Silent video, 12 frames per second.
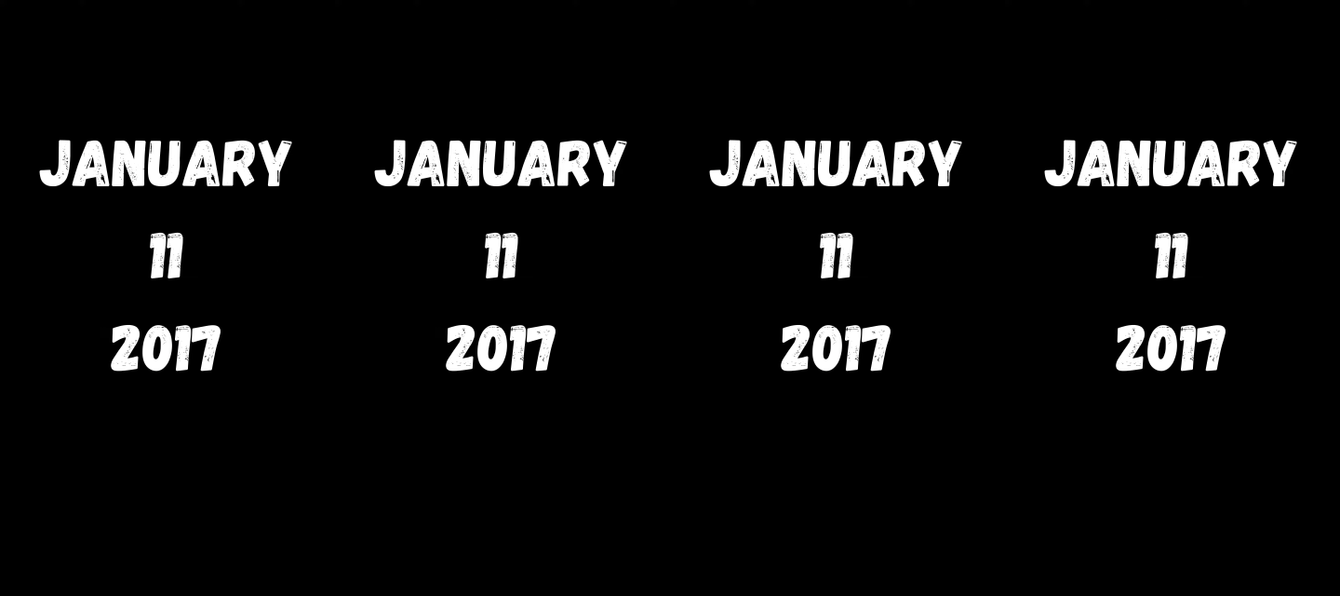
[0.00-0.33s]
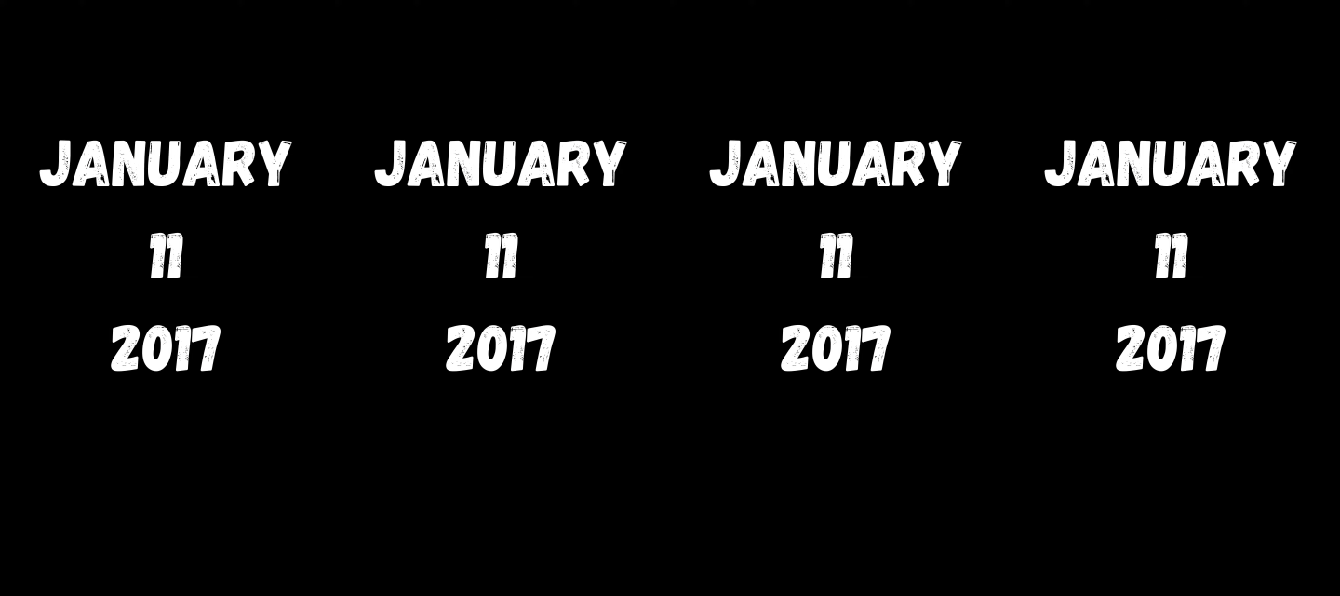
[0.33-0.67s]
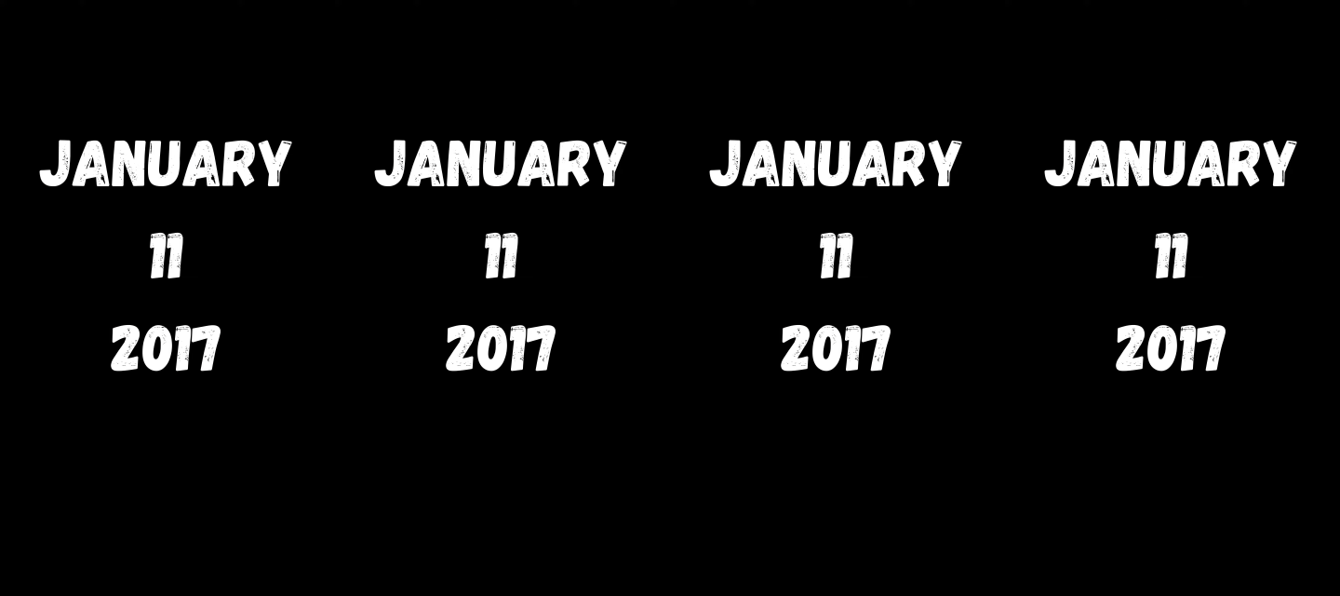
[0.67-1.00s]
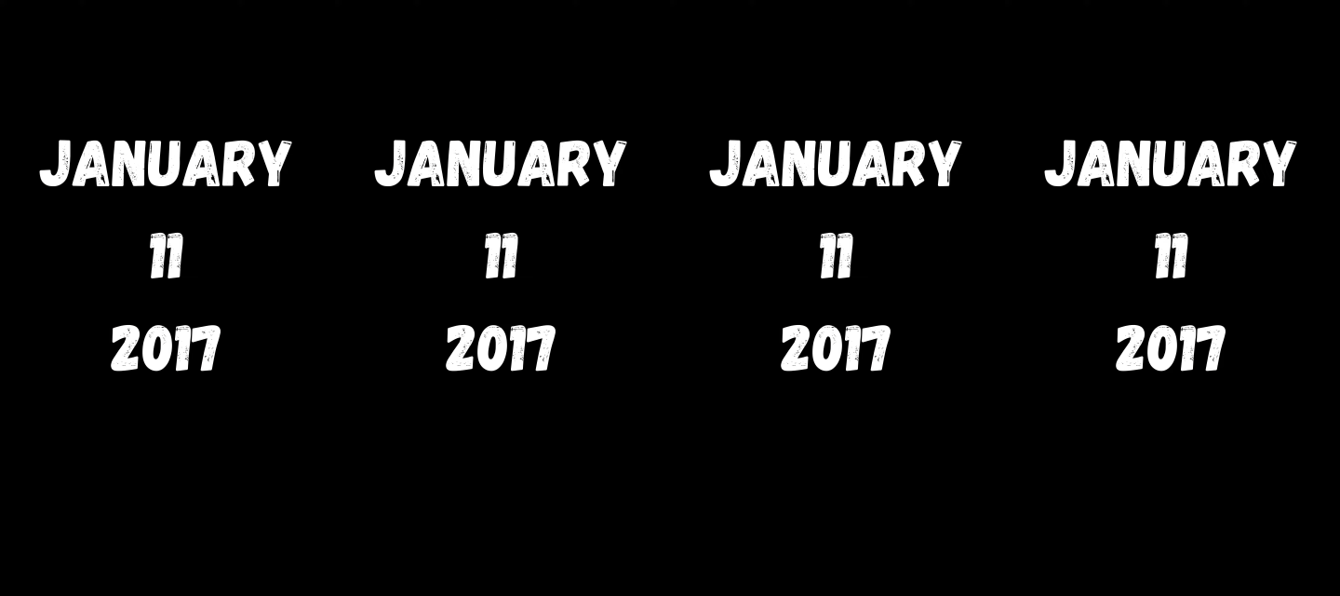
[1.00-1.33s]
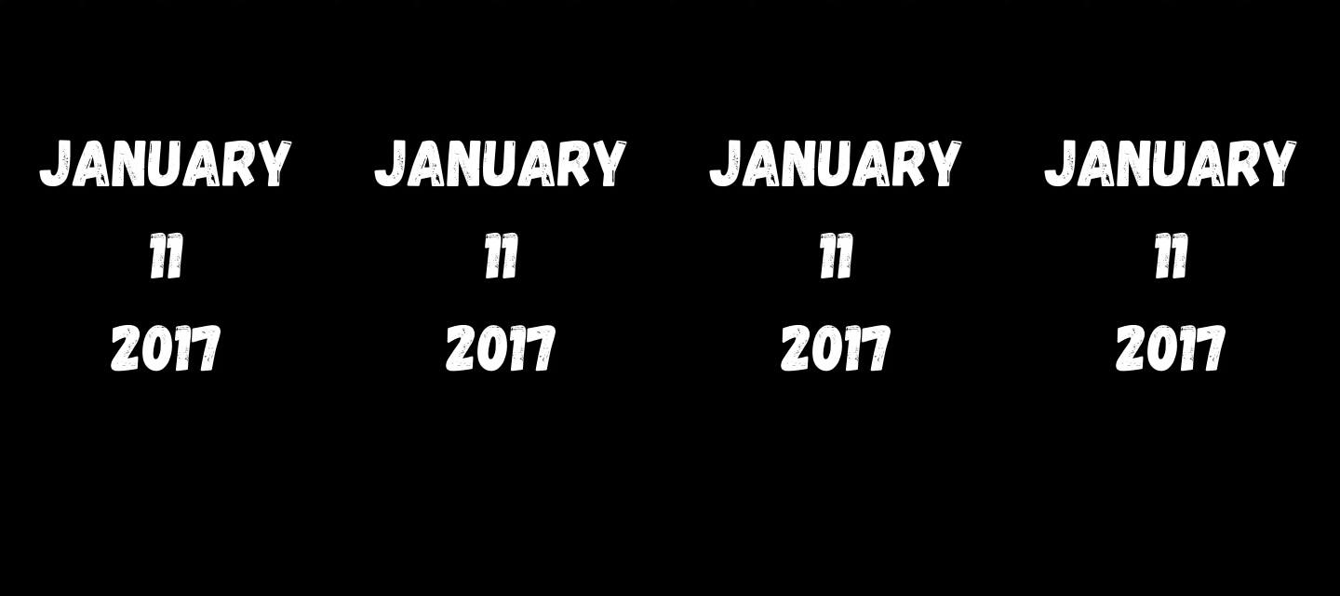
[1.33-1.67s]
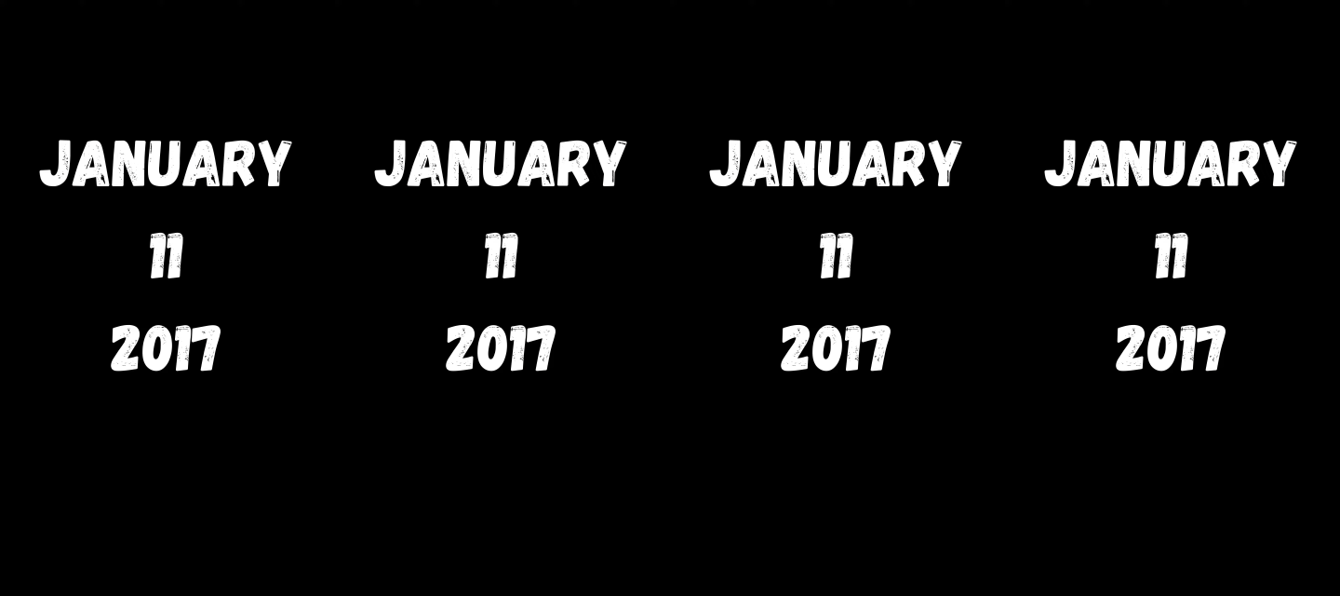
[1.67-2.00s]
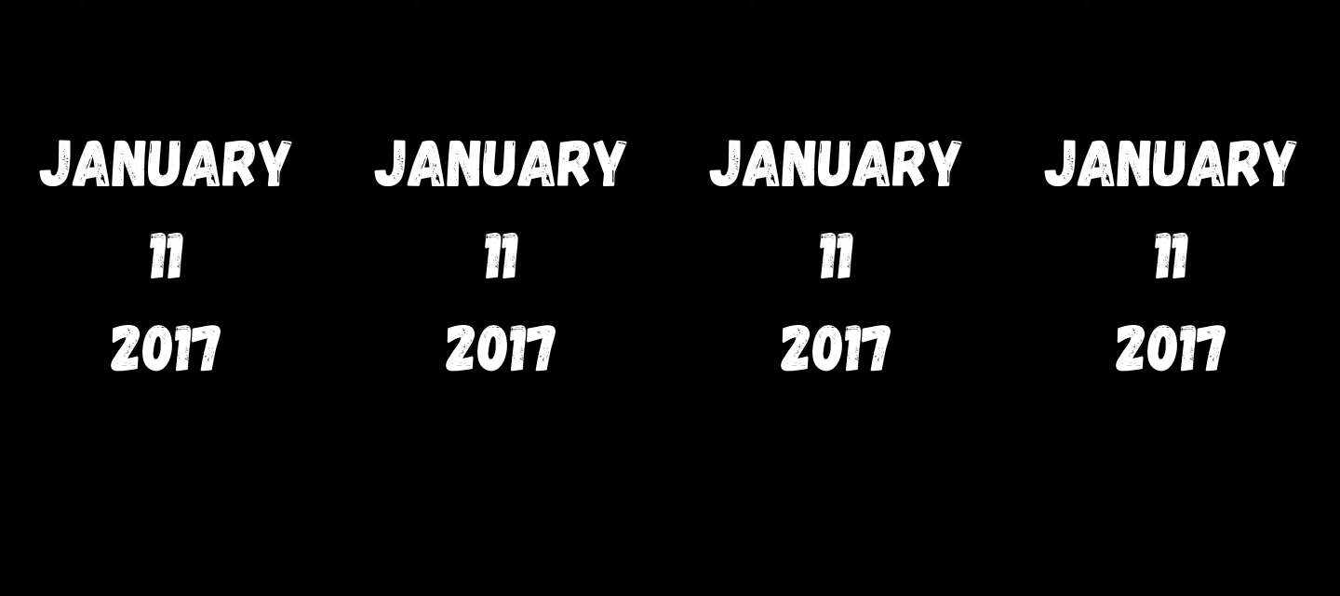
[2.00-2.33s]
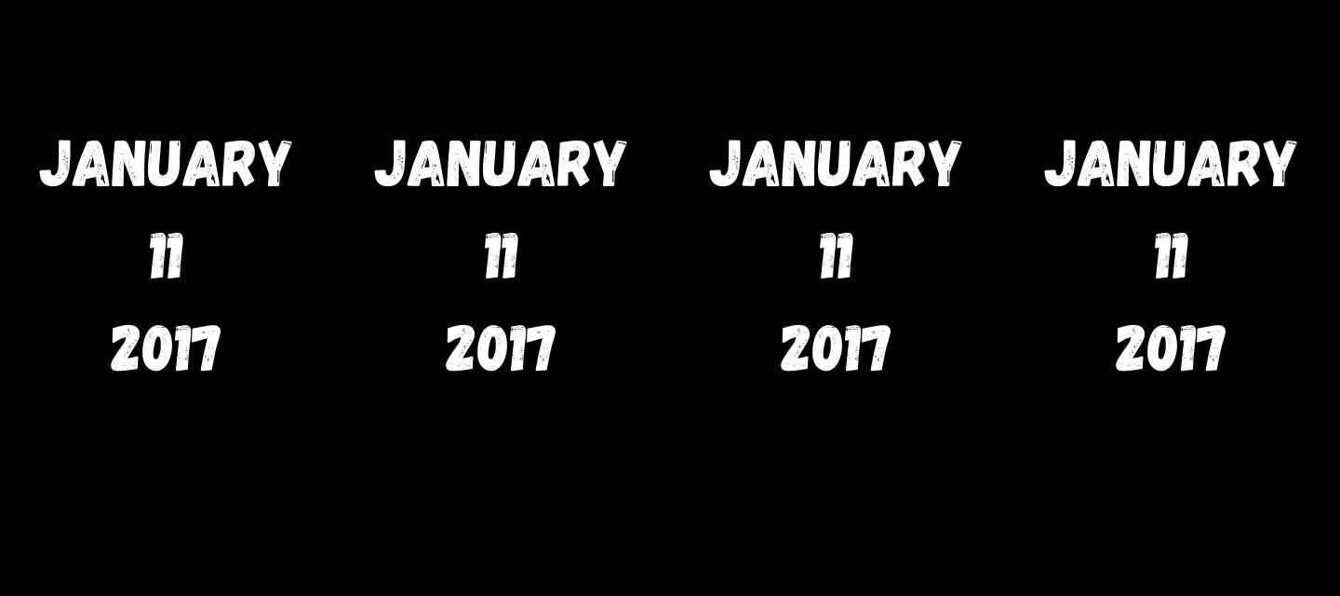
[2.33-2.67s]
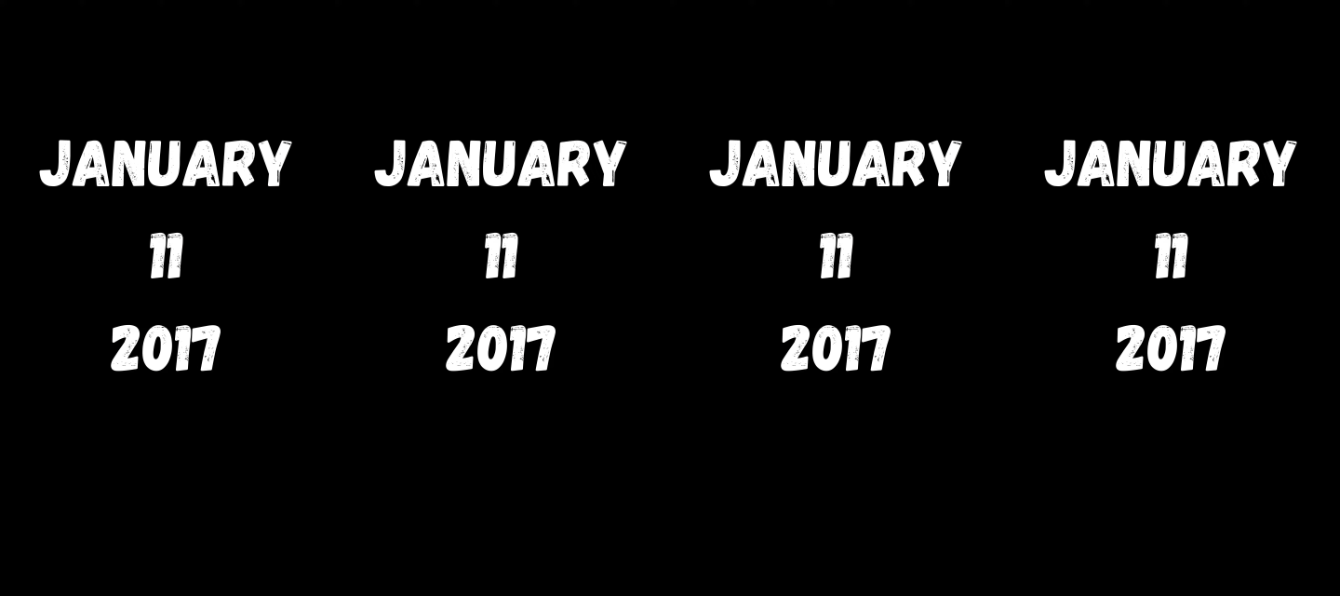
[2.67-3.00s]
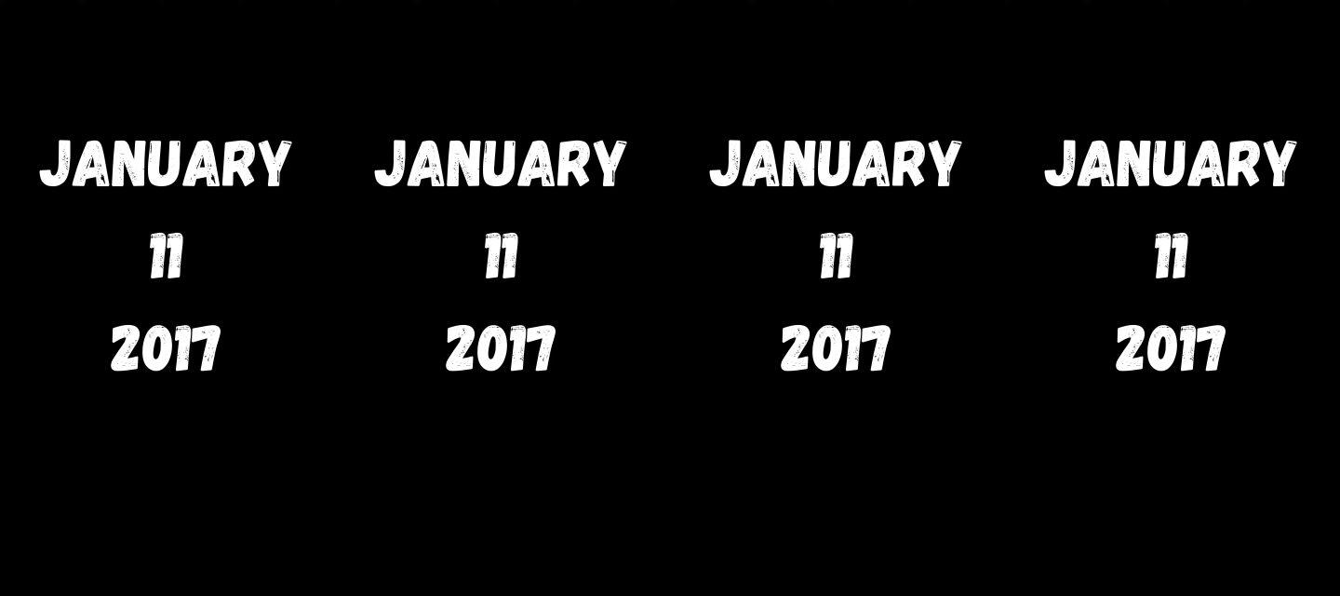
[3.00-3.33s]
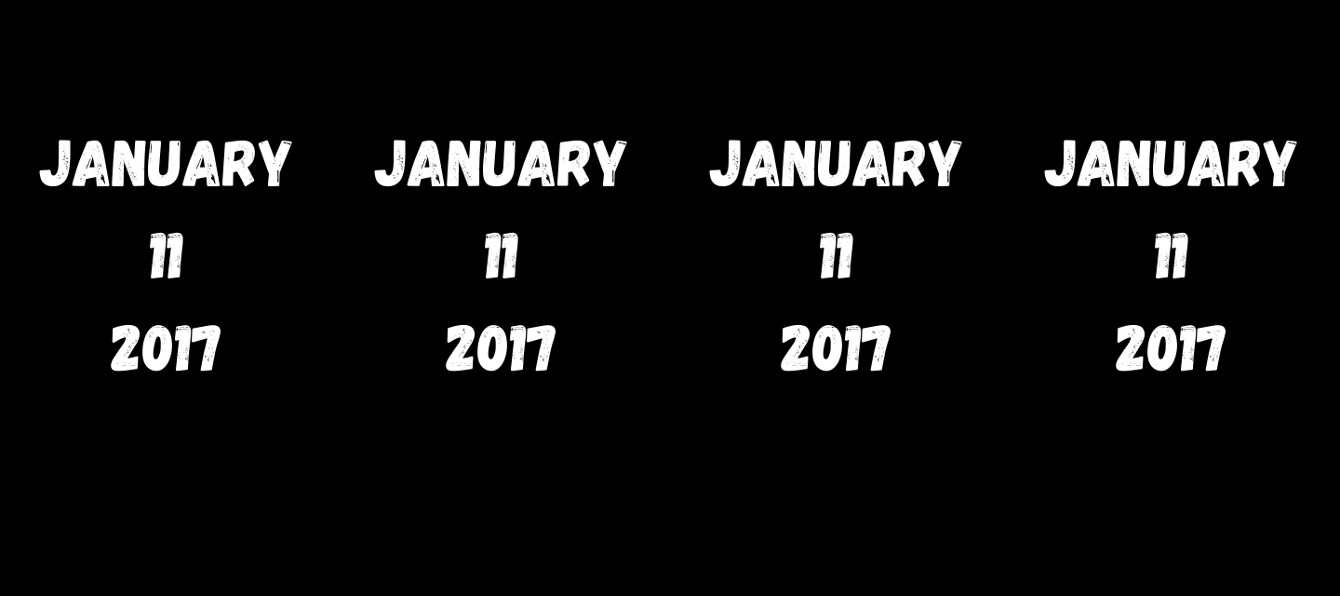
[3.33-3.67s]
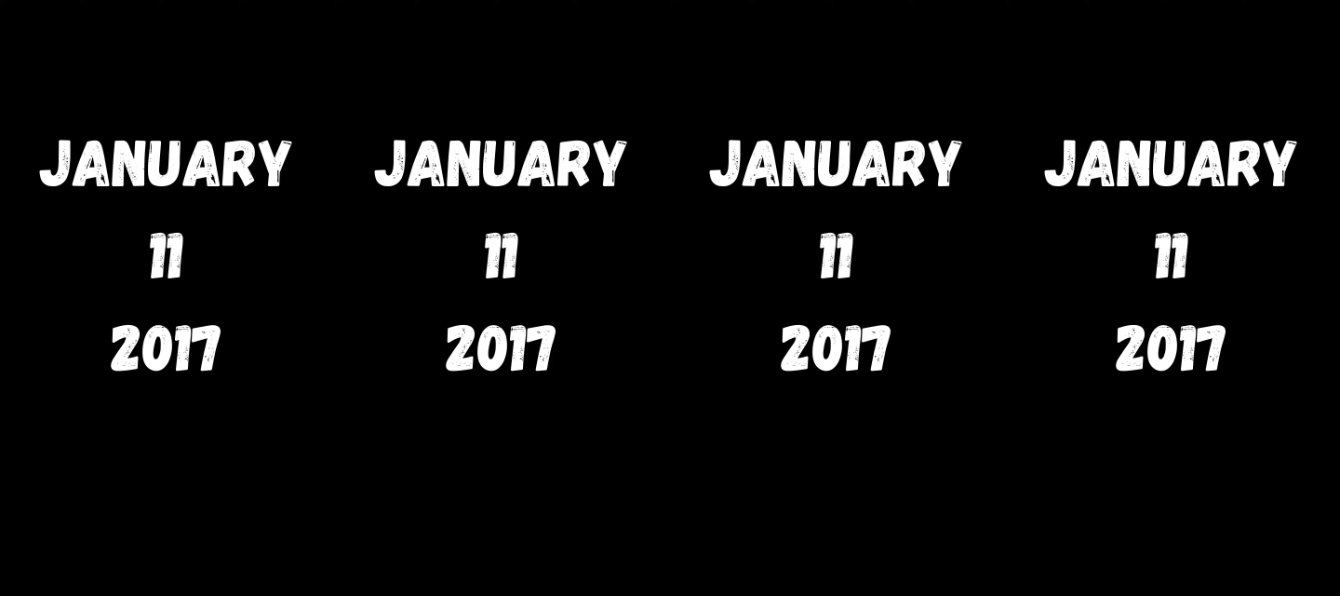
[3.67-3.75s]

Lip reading: Nobody's mouth can be seen.